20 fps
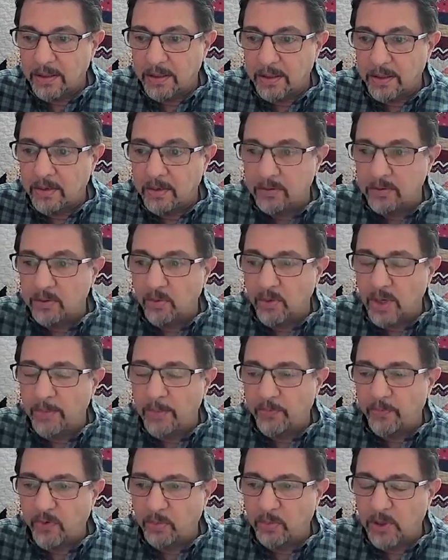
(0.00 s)
the, the
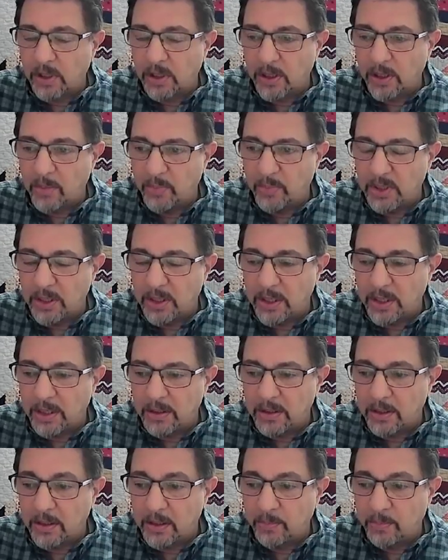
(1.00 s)
rep from Colombia
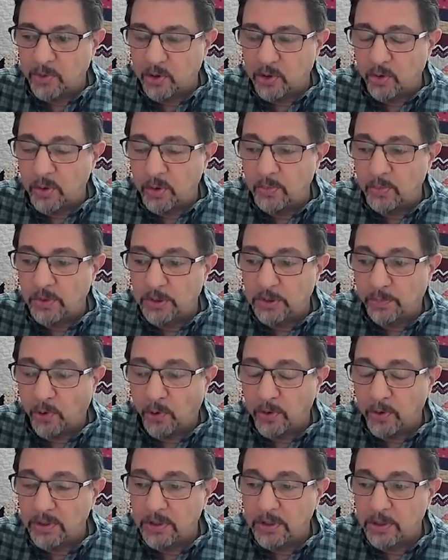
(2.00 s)
ended up doing was
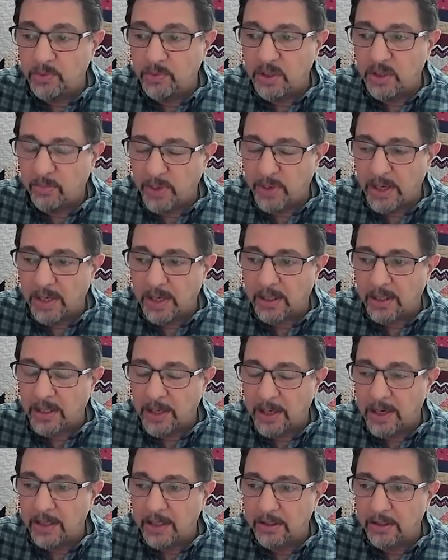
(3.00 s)
pointing me back
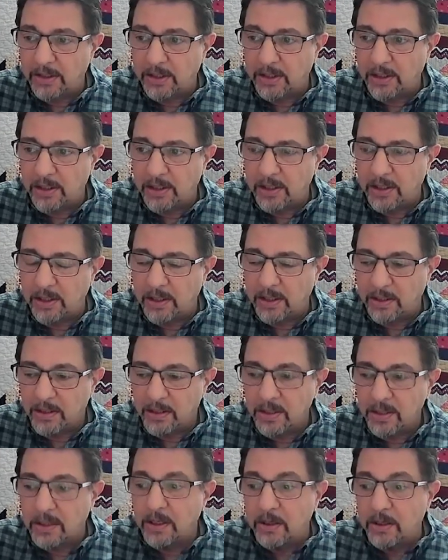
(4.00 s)
at the uh,
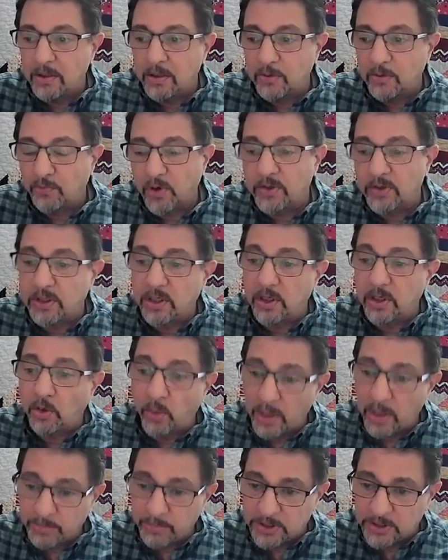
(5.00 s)
the Frontier
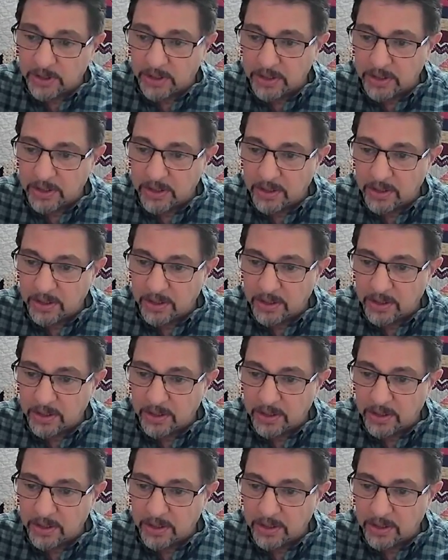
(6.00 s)
website.